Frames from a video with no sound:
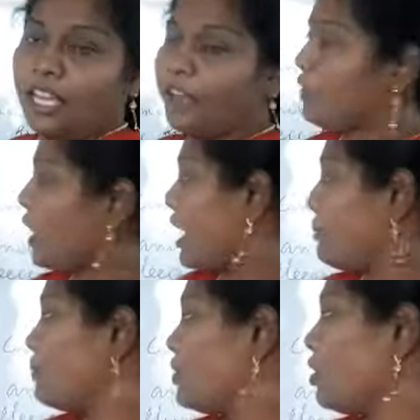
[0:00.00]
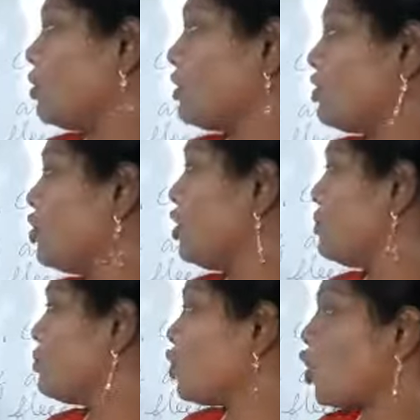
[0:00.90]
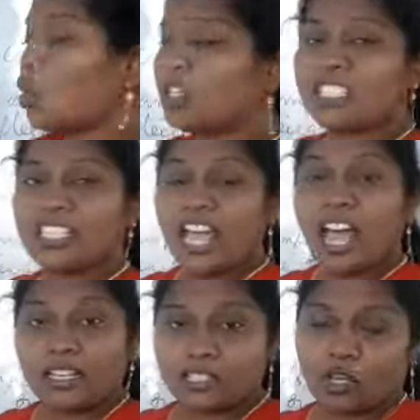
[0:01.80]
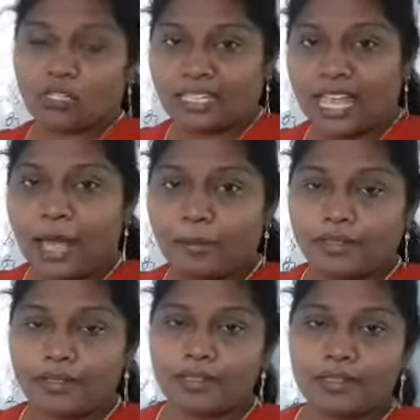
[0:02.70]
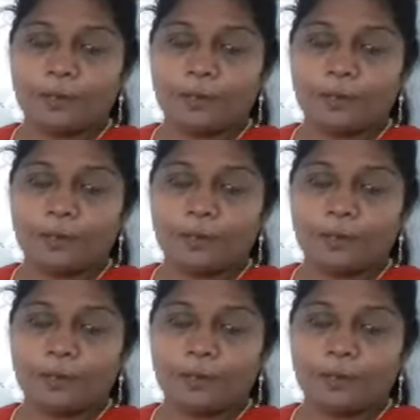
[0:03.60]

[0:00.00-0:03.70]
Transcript: If you observe the sheep, goats, yaks or the camels,